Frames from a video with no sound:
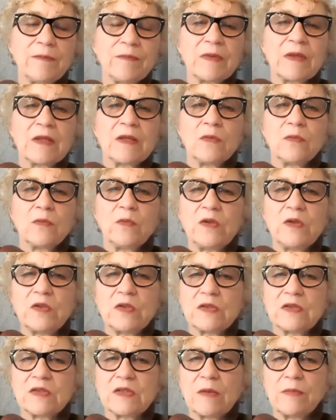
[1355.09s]
which is
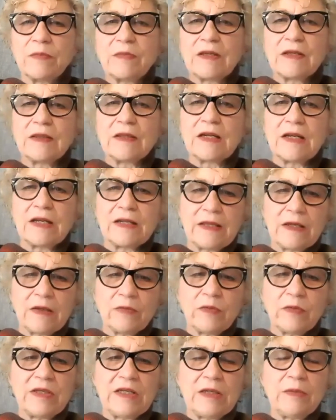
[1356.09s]
something that I think we
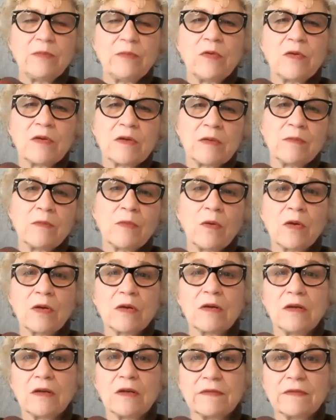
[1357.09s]
need more and more of,